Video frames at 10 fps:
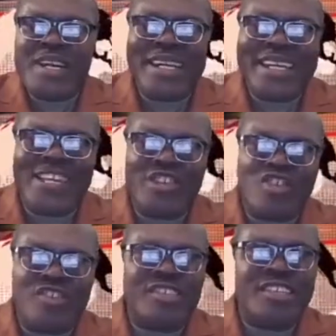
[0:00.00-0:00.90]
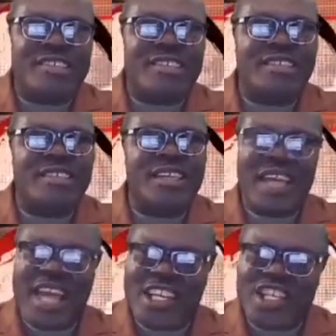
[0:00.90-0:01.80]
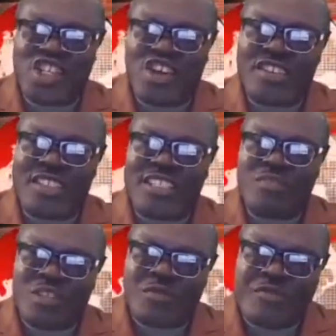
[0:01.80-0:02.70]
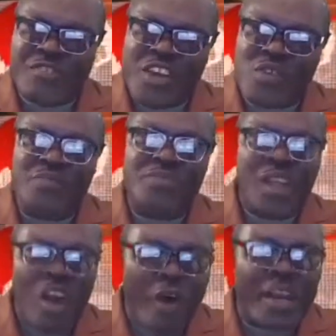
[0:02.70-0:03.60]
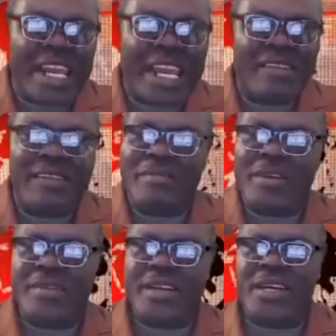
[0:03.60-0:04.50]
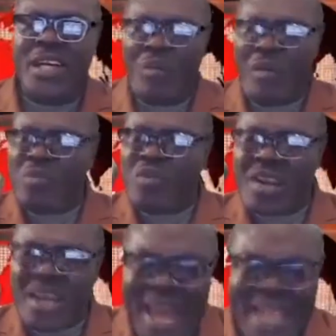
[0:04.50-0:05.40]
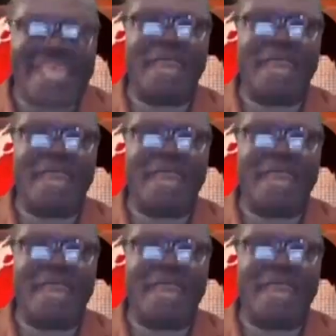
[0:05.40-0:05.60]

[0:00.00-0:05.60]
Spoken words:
need justice, and justice must prevail on the land of Liberia. We will not keep